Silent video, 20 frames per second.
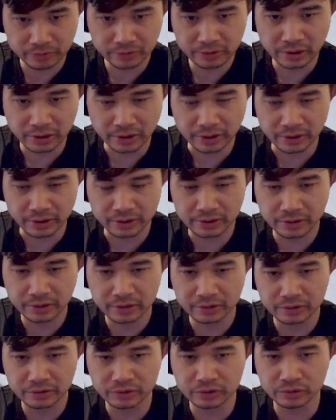like
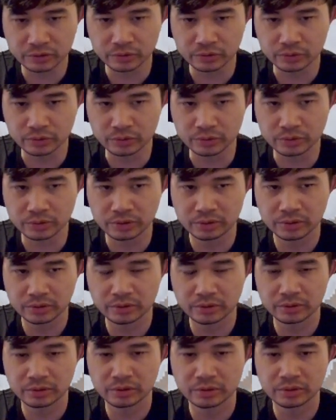to
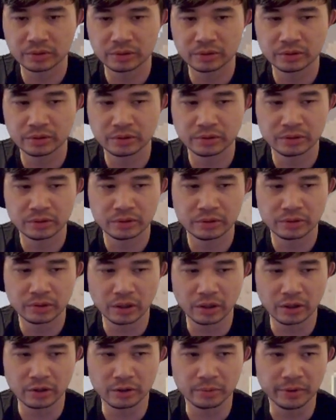
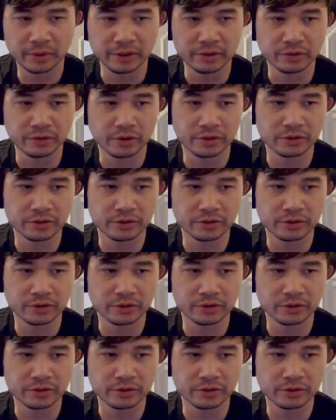auto-pay draw this